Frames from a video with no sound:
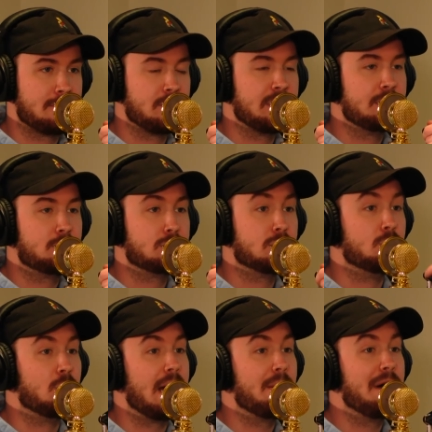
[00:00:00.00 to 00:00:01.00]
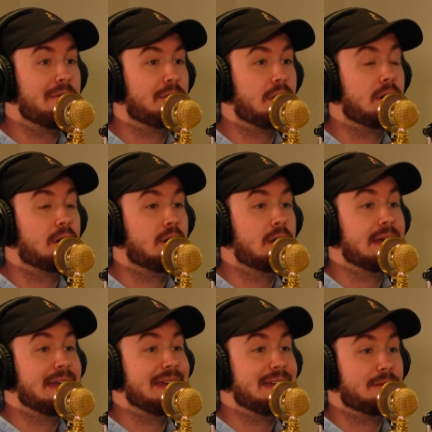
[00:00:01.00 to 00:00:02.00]
True. However,
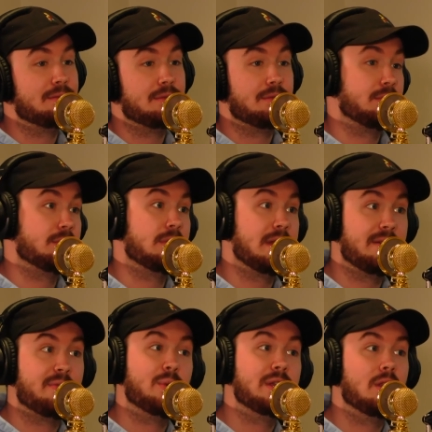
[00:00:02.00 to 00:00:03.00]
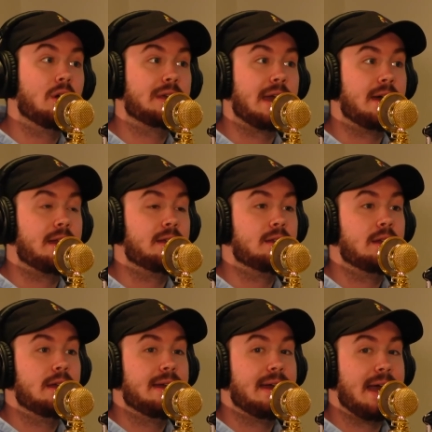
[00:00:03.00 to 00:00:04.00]
if we look at it,
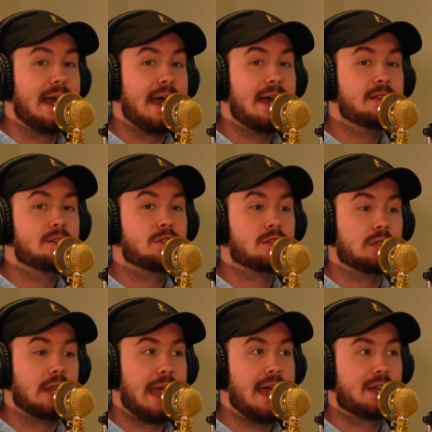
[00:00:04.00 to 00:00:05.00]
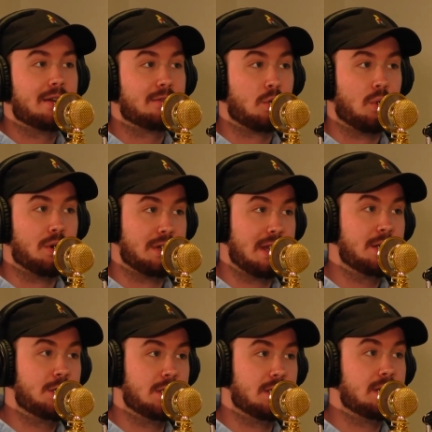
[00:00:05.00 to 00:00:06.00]
Ed's lack of
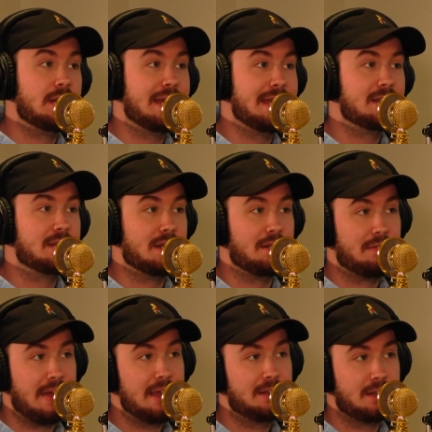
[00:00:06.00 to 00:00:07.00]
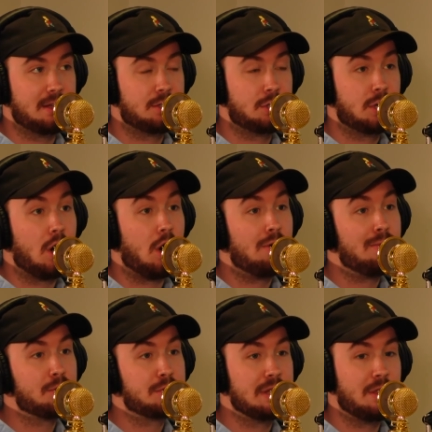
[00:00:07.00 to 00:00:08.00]
coordination is an advantage,
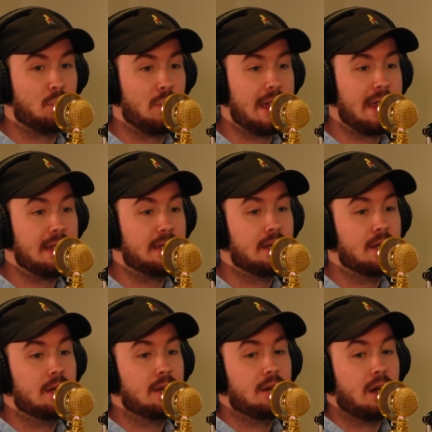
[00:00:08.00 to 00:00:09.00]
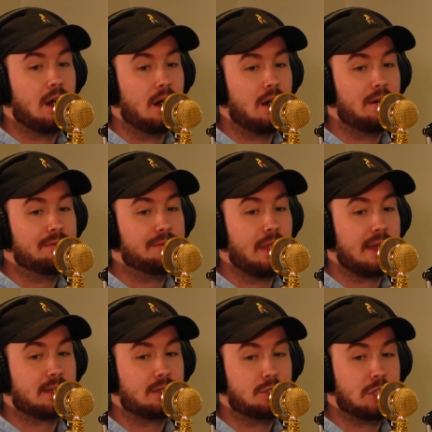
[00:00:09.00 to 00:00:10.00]
almost in the way of
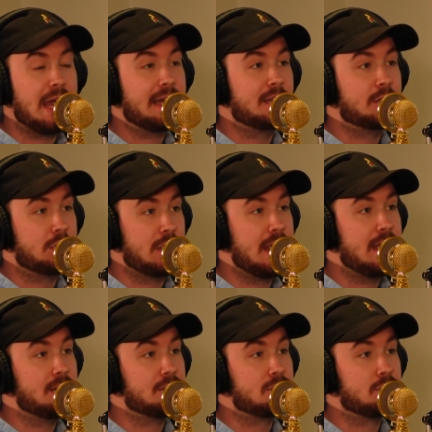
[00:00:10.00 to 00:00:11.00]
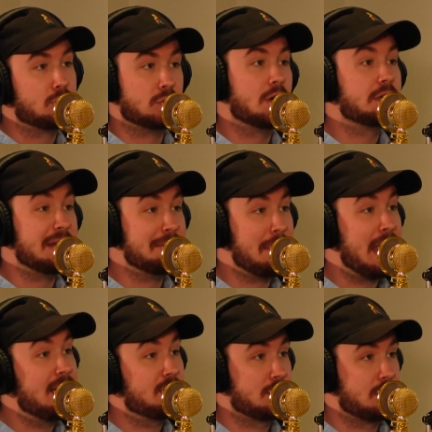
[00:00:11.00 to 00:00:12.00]
like Jackie Chan's Drunken
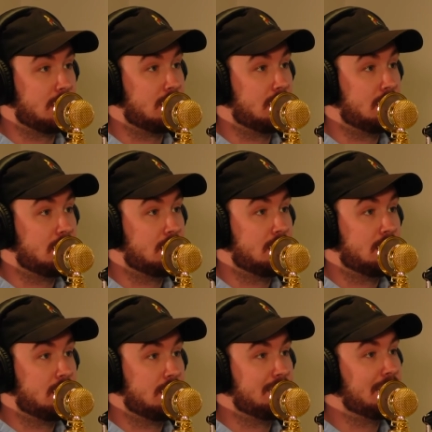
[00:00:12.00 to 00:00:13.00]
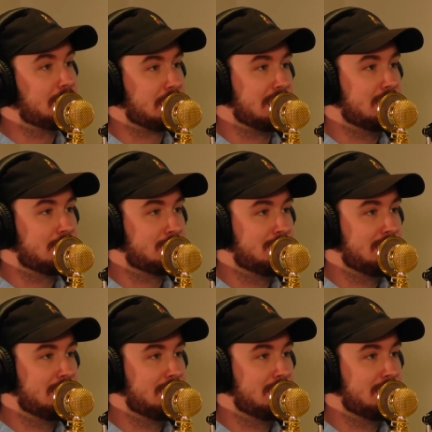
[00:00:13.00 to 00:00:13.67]
Master. Have you ever seen those movies?